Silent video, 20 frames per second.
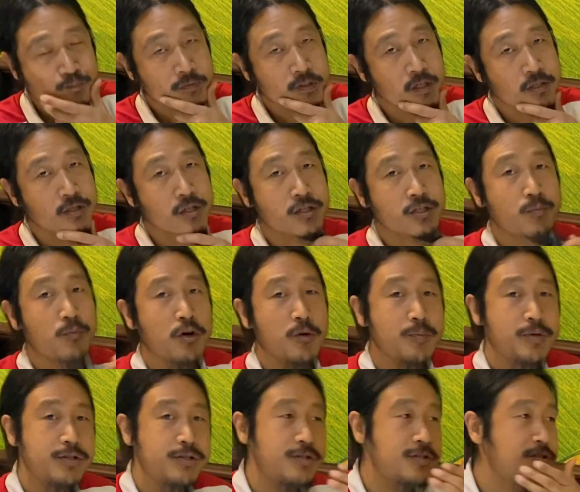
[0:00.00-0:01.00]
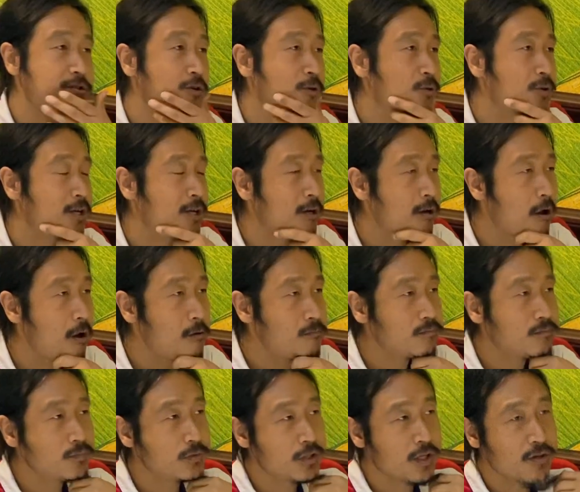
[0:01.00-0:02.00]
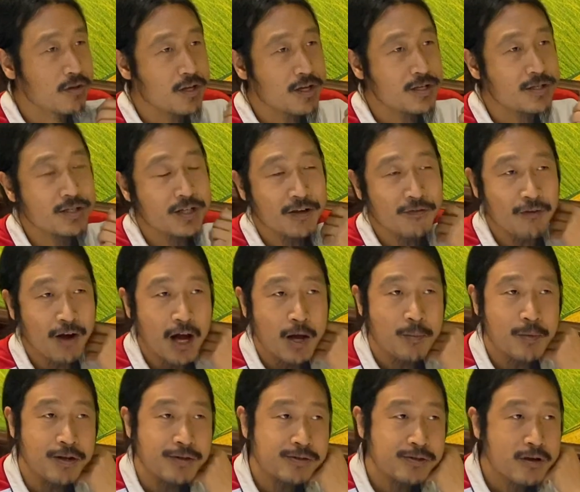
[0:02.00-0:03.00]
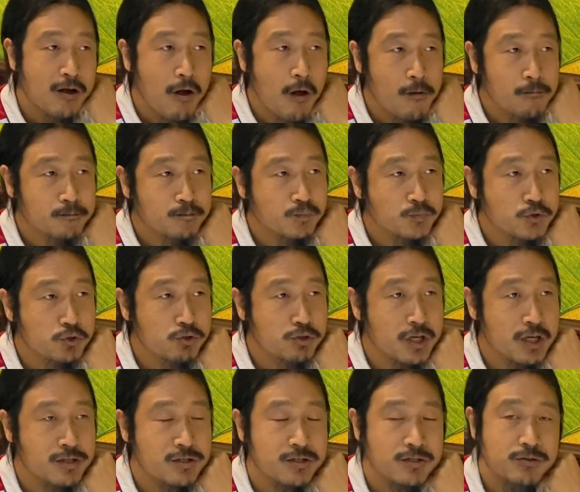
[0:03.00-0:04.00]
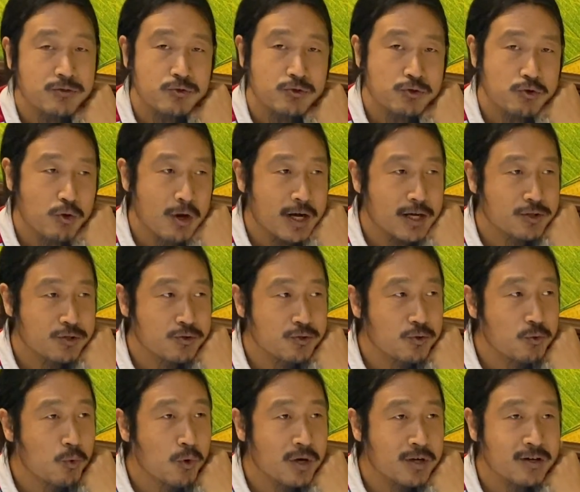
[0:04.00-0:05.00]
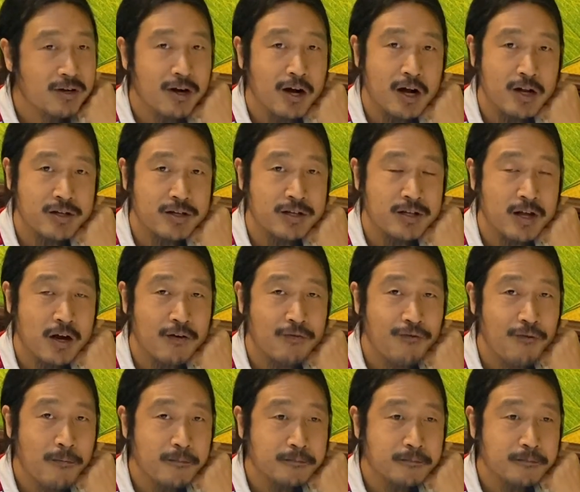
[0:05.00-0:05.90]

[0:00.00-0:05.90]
as a small business owner in this environment, you just try to work hard enough